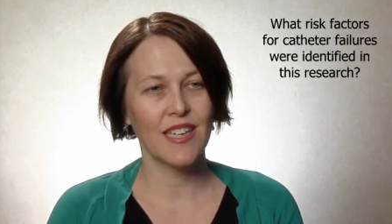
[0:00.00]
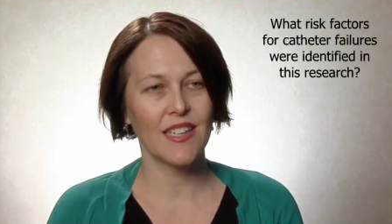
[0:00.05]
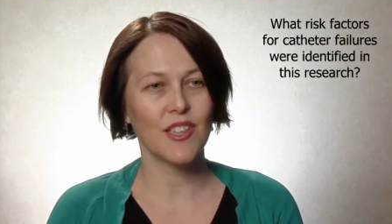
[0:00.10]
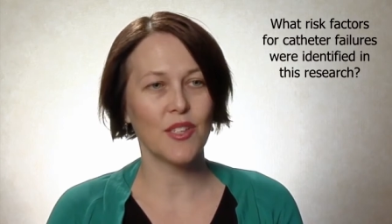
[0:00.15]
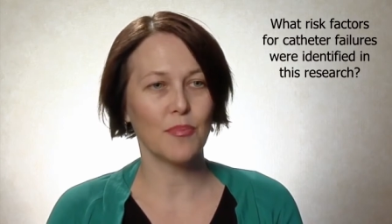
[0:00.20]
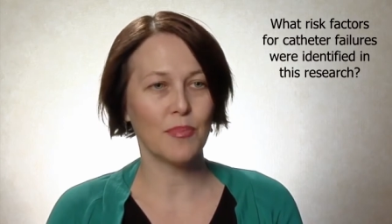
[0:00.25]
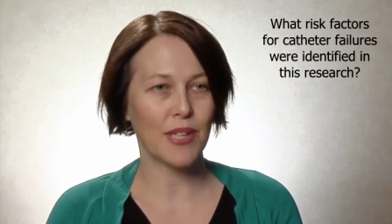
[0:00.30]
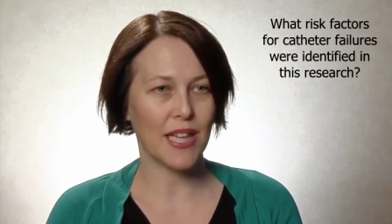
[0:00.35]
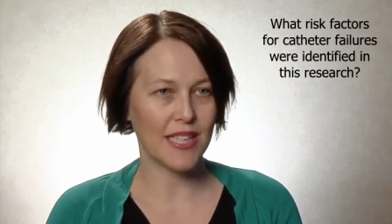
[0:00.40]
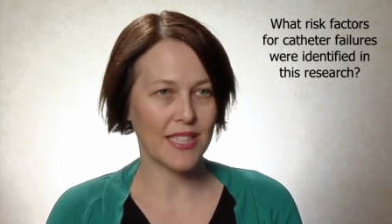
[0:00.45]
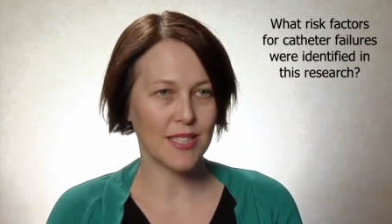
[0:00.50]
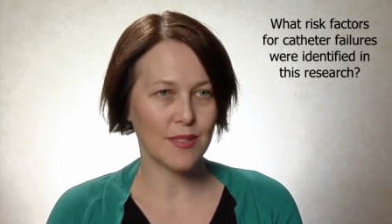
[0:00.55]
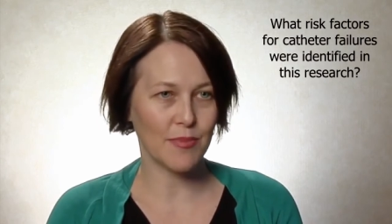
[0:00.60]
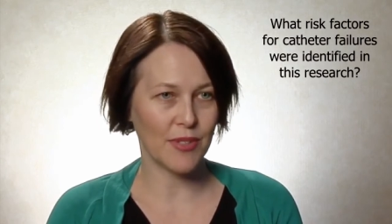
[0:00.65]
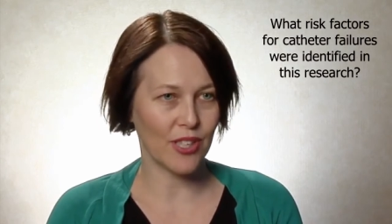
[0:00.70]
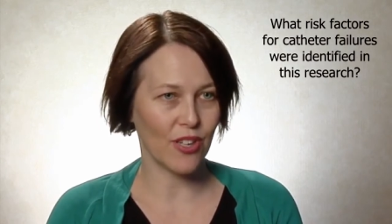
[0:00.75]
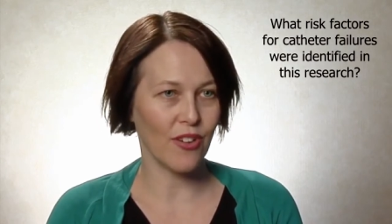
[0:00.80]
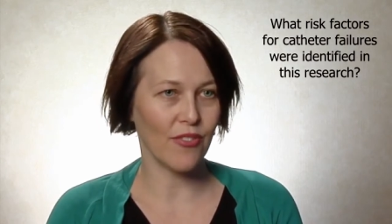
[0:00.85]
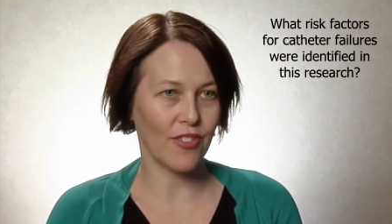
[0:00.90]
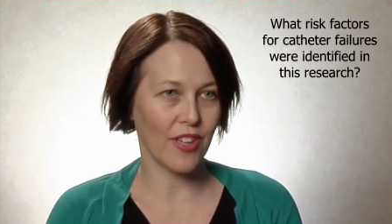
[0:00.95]
the
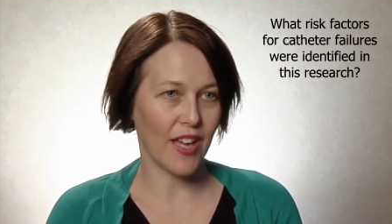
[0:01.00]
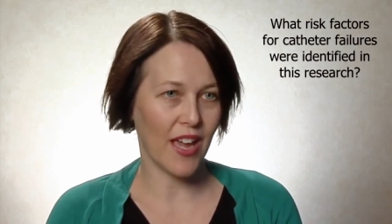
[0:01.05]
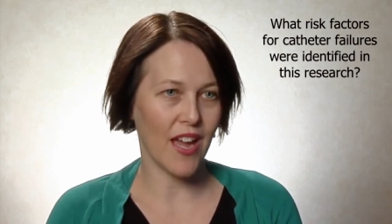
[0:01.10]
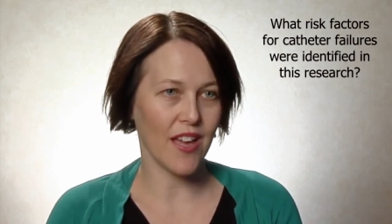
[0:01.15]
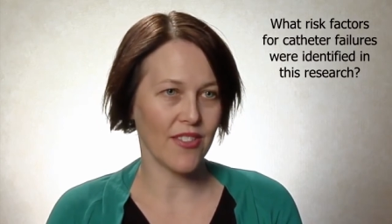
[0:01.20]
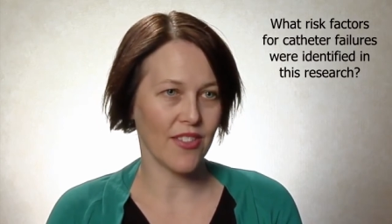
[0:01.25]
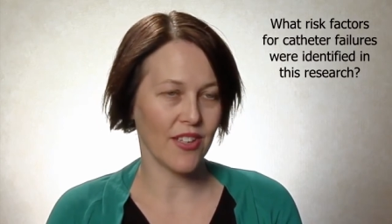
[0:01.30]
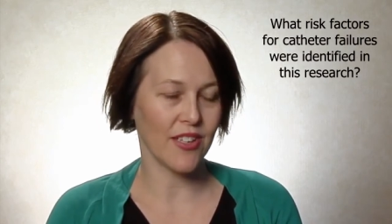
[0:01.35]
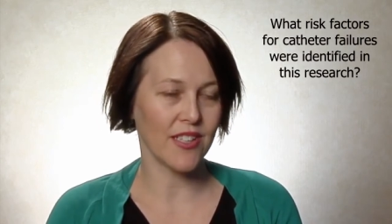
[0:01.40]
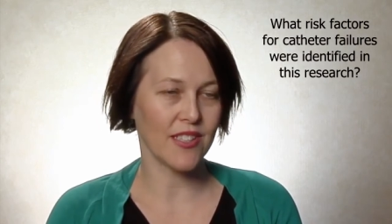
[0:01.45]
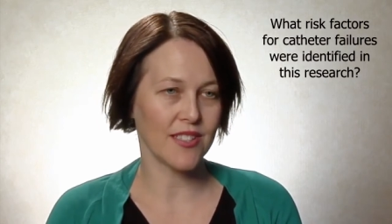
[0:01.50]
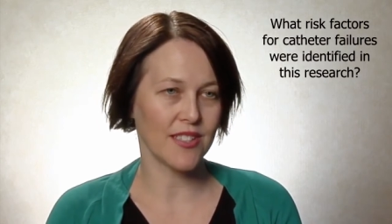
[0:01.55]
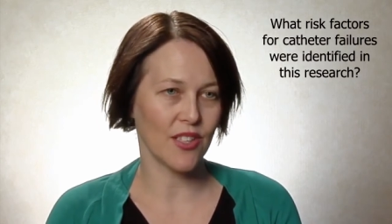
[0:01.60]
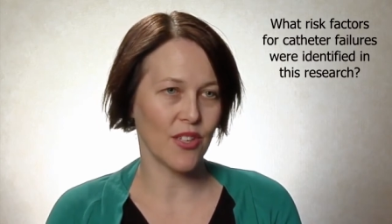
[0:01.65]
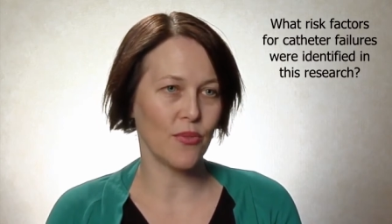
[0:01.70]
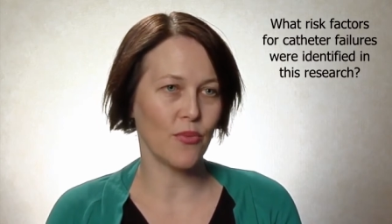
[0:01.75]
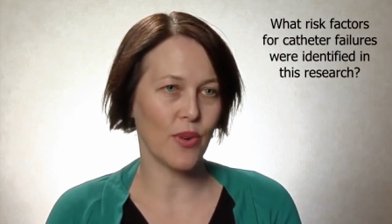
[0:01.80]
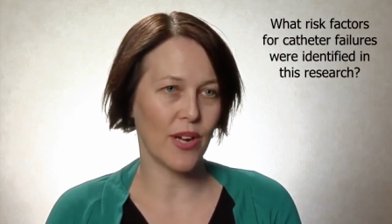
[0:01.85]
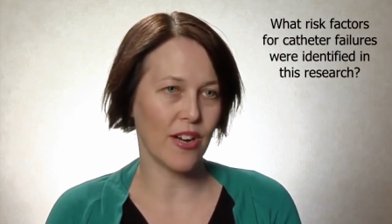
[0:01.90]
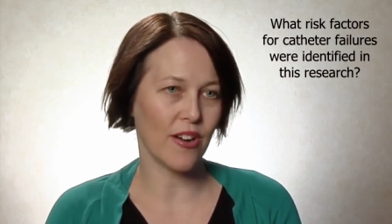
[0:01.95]
placement of the catheter,
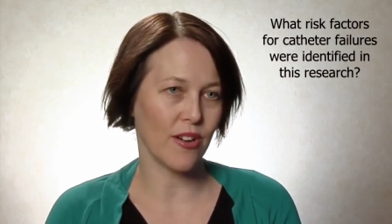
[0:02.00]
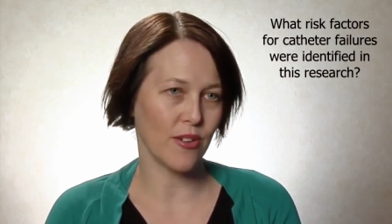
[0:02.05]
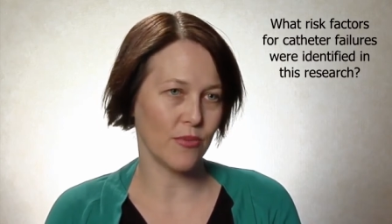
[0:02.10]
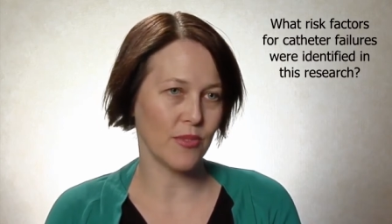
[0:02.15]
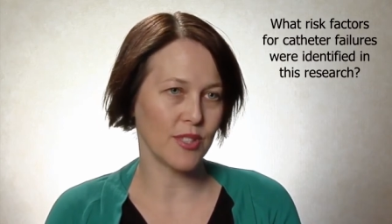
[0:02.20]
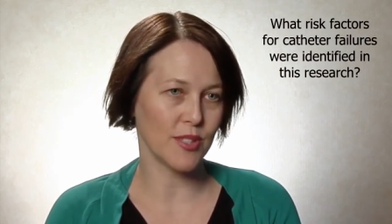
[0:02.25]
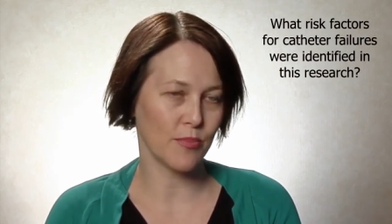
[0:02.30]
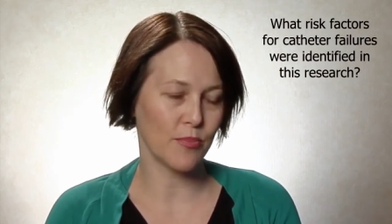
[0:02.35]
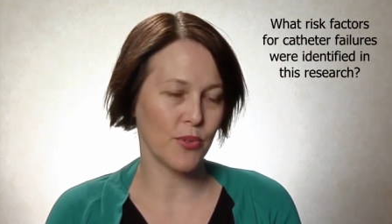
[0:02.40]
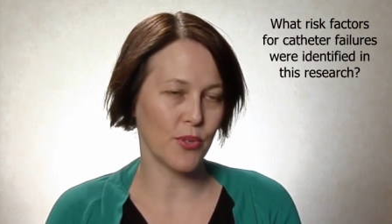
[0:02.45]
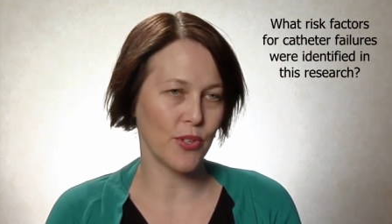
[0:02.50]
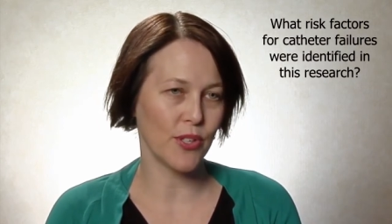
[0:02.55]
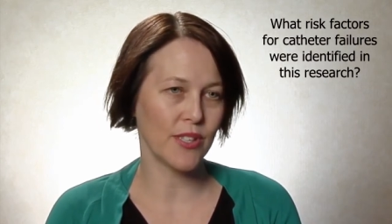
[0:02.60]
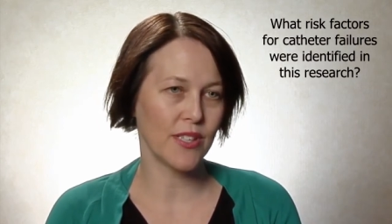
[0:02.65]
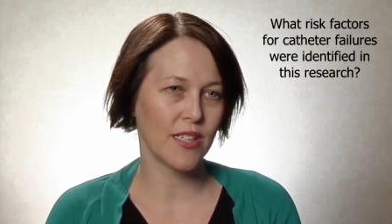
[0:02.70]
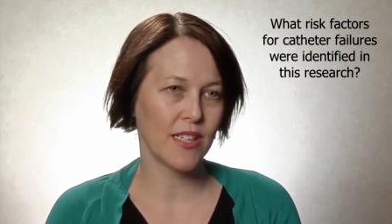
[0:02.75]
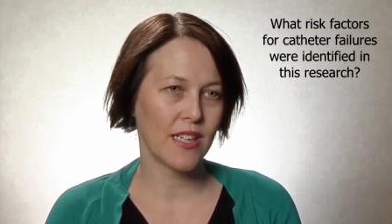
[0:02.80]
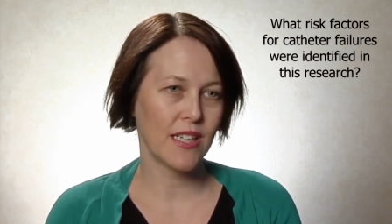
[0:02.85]
so where it was put.